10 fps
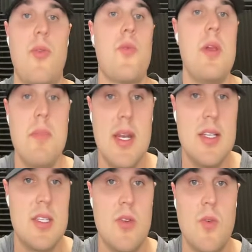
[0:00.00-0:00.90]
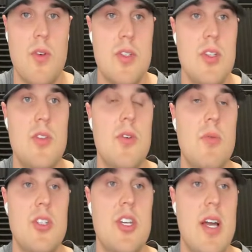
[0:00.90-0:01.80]
3 minutes in order to do it
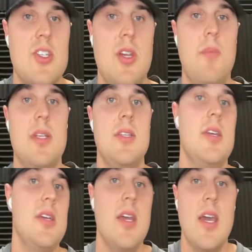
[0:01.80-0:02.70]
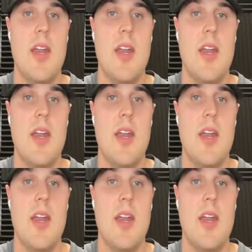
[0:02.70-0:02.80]
with ChatGPT.